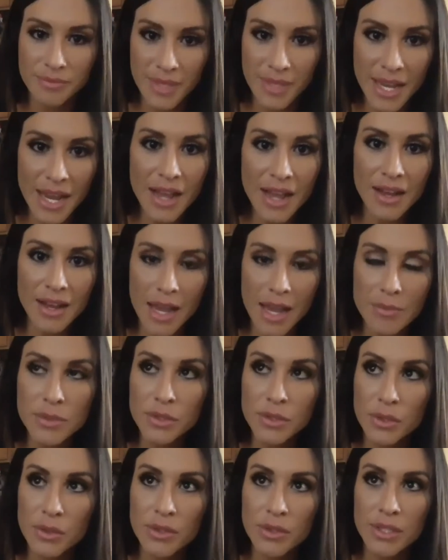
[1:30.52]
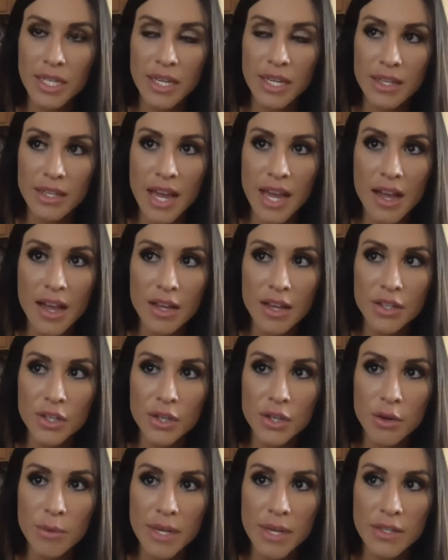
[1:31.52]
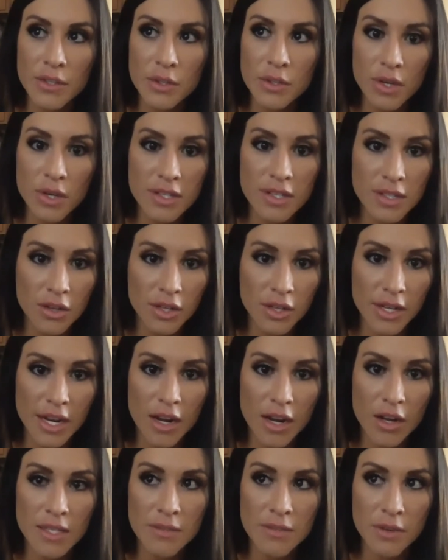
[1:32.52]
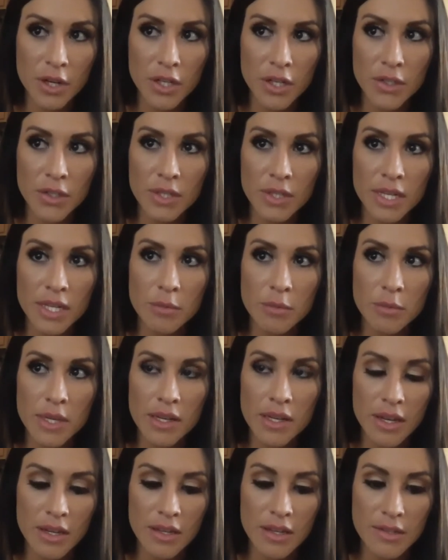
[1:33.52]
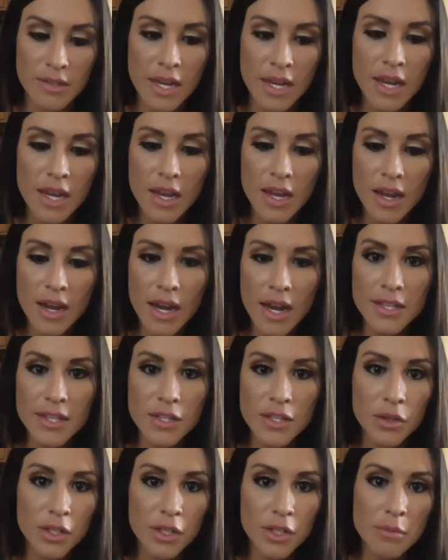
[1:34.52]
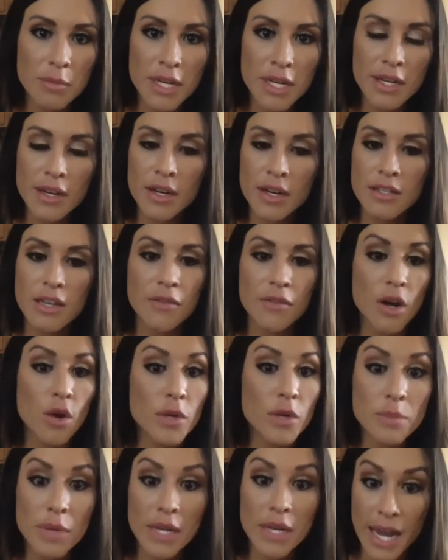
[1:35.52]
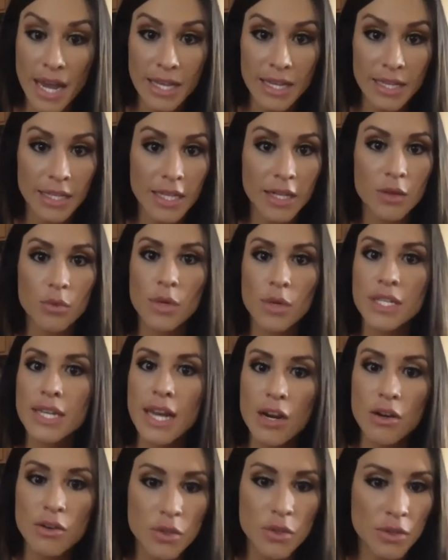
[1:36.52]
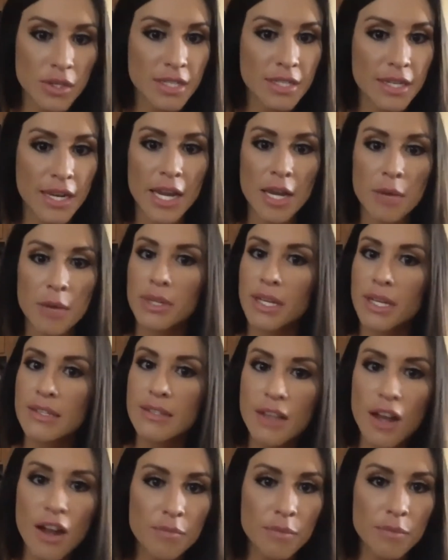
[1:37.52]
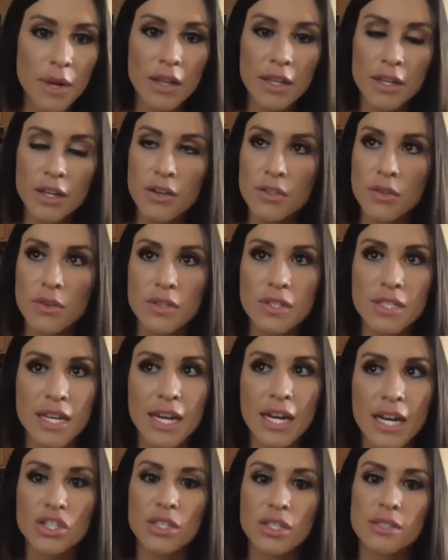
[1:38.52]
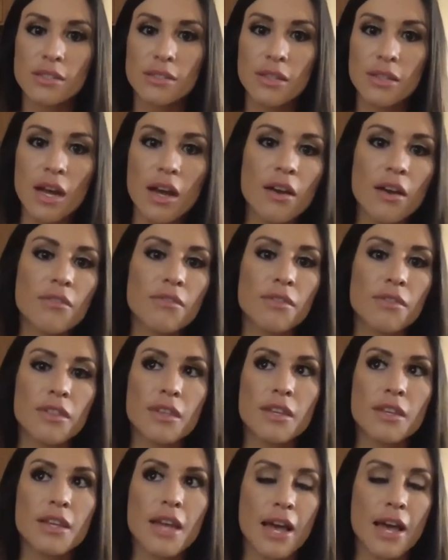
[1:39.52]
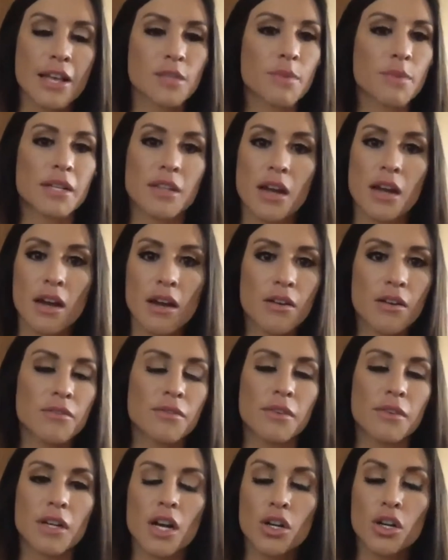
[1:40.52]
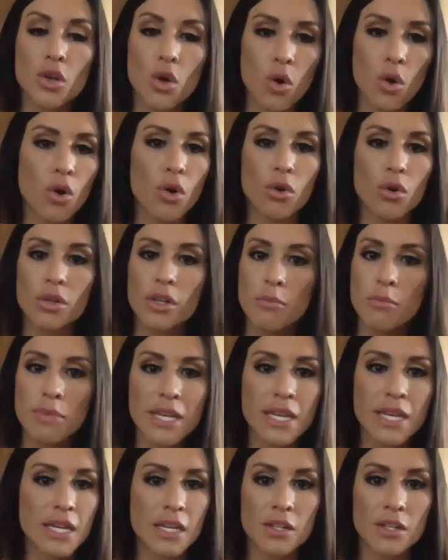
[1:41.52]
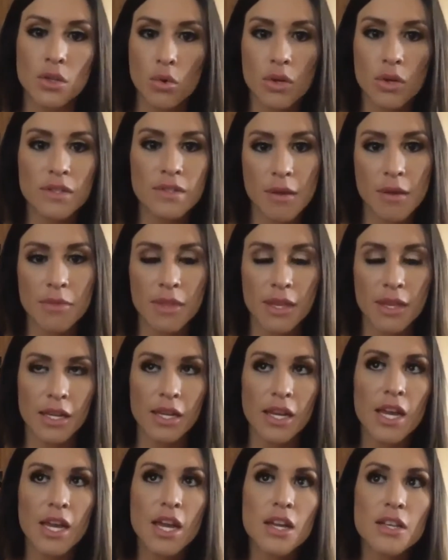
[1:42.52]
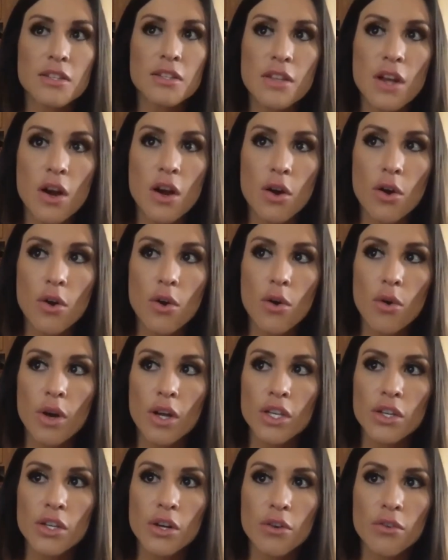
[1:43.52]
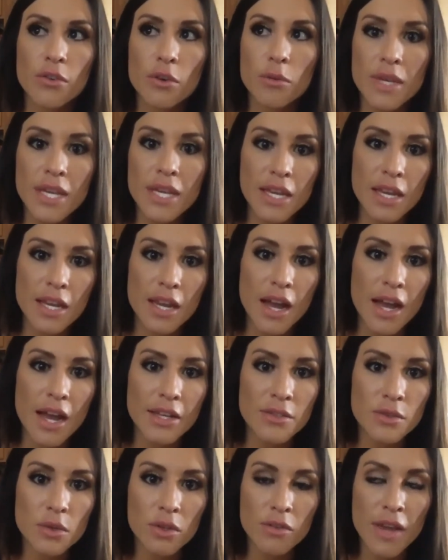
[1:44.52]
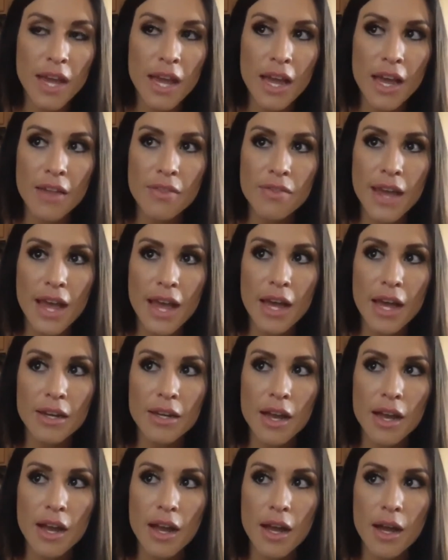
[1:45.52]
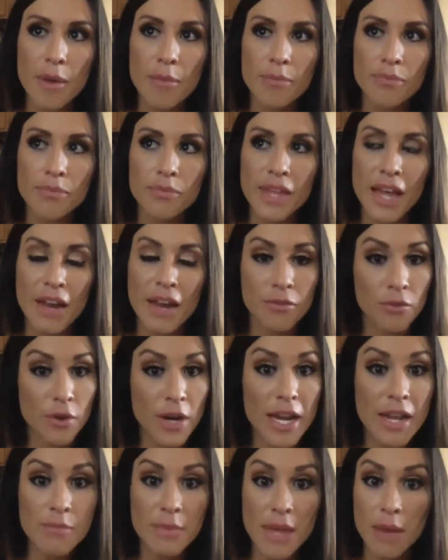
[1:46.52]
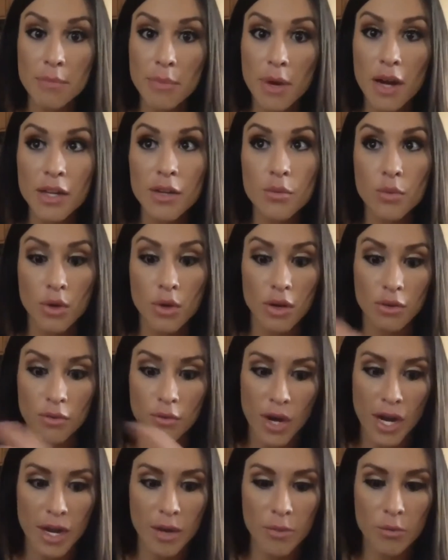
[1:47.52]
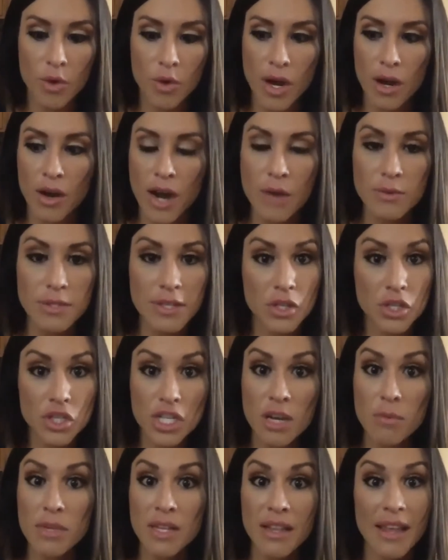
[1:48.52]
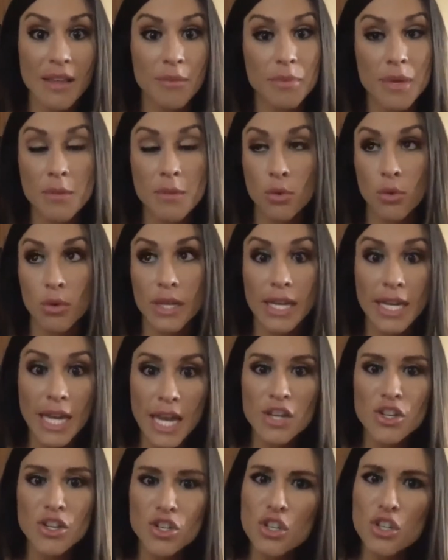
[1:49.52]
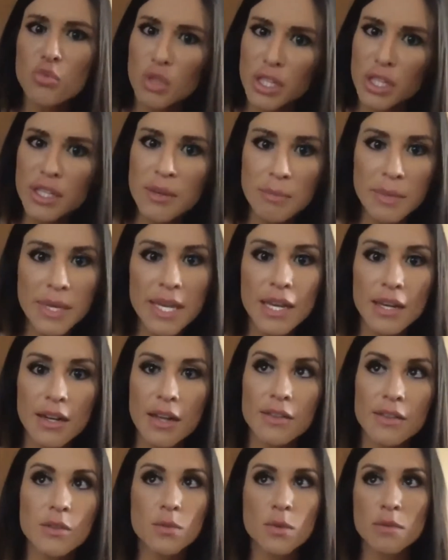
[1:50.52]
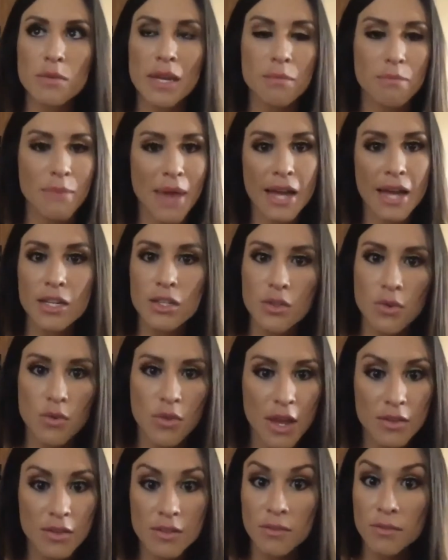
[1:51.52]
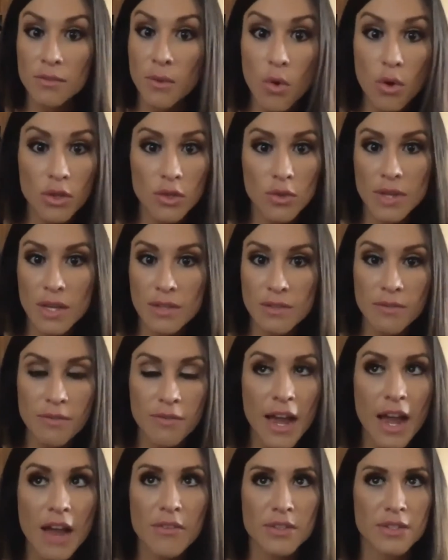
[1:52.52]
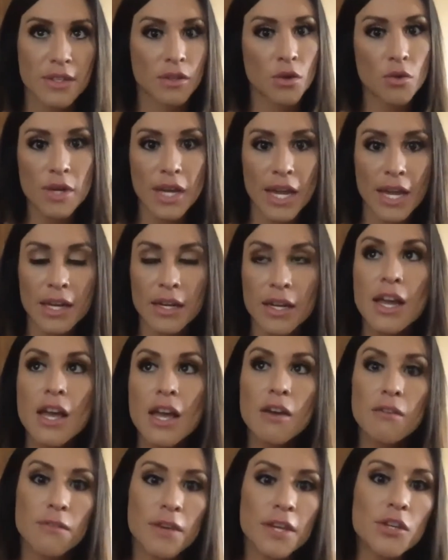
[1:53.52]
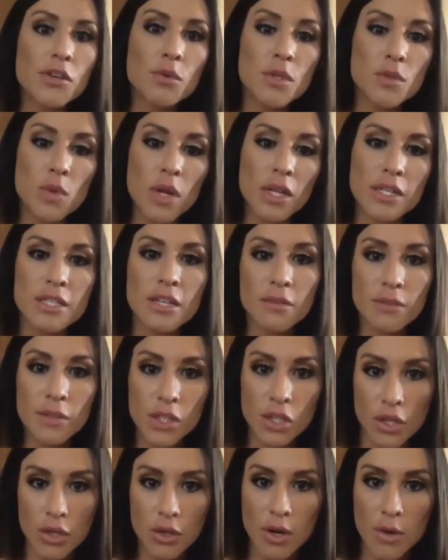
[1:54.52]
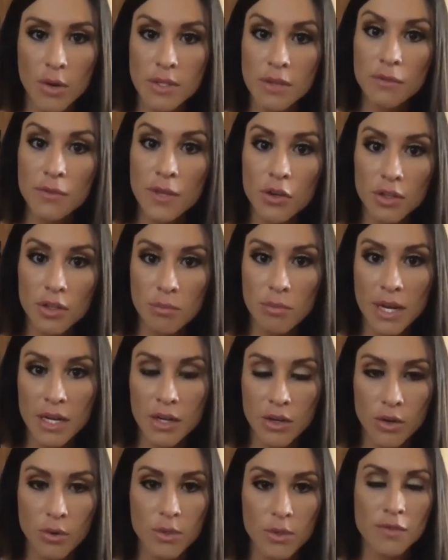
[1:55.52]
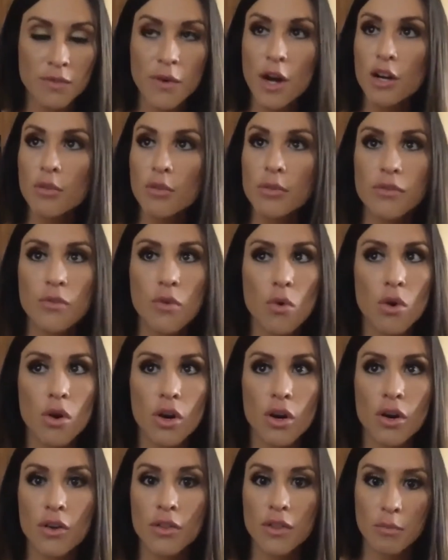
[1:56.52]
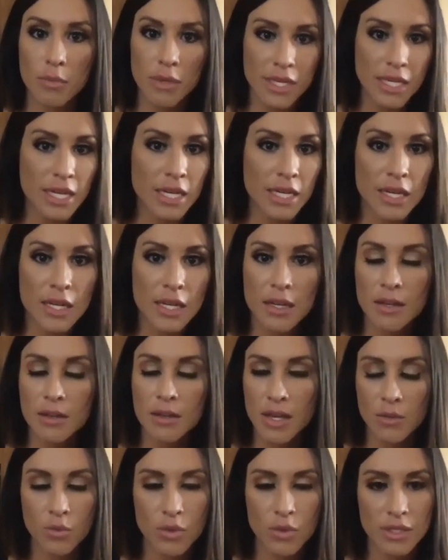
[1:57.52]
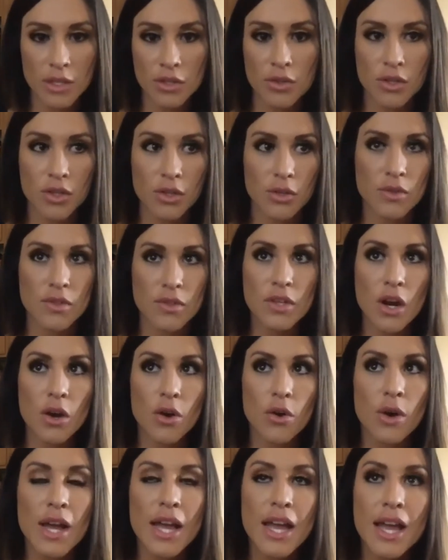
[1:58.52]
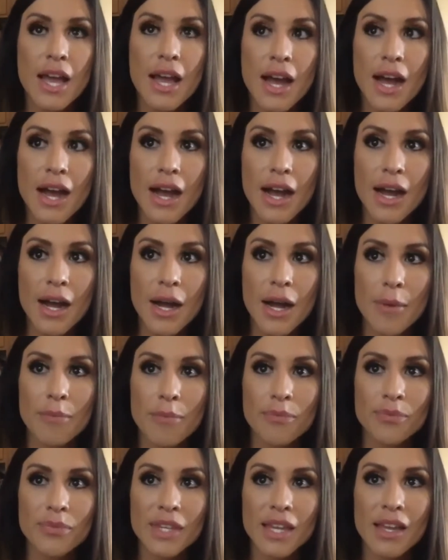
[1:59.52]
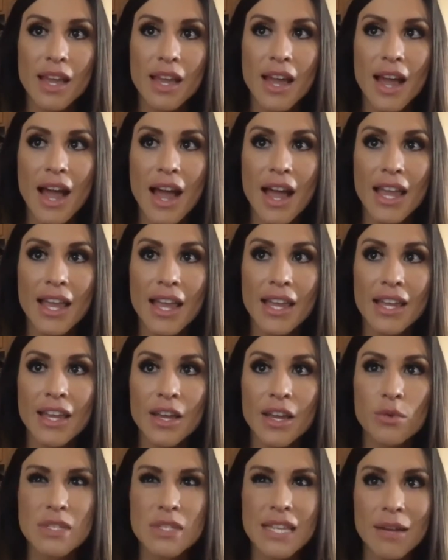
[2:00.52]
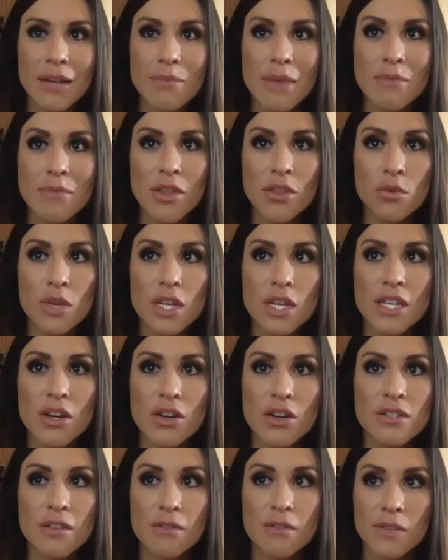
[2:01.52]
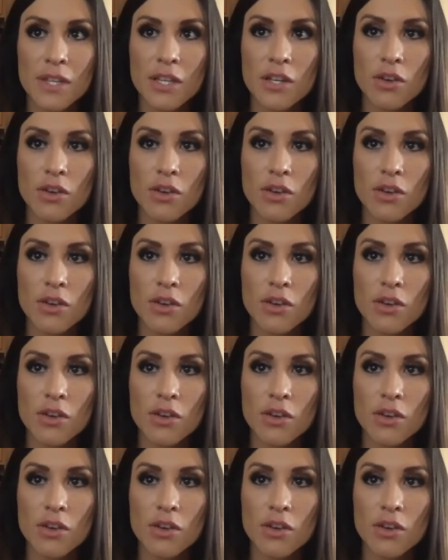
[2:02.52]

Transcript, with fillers: absolutely. Yeah. You know, my story started out as very unique because I started competing because I've always been an athlete, went to Arizona State, played softball at Arizona State. I just love the aspect of a goal, competing towards something. So, you know, for me, I sort of had that, um, that frame, that bodywork frame where I was at the gym and had, people were like, hey, you should really compete. And this was like back in two thousand four, two thousand five. I was like, okay. And figure was relatively new. I was a figure competitor. It was far before the bikini was introduced. So, um, I, it was like maybe three years that figure was